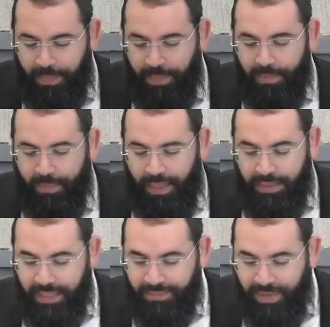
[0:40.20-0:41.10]

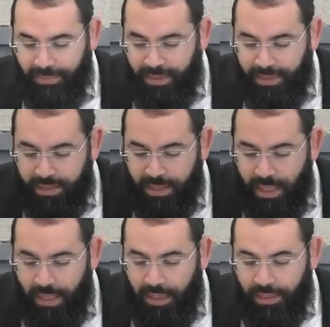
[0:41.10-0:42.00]
Balanes families.
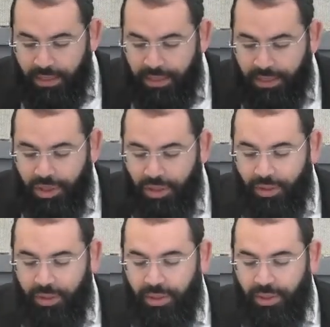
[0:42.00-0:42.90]
This
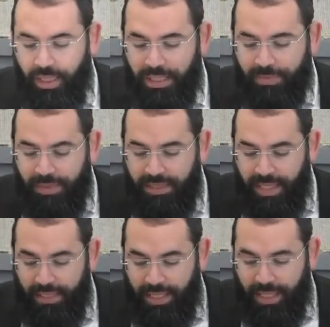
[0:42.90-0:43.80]
shiur has been
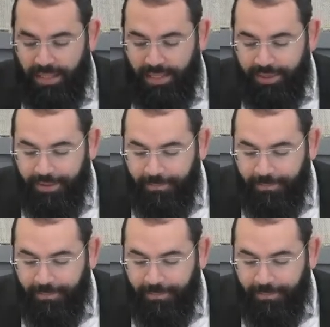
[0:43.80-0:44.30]
dedicated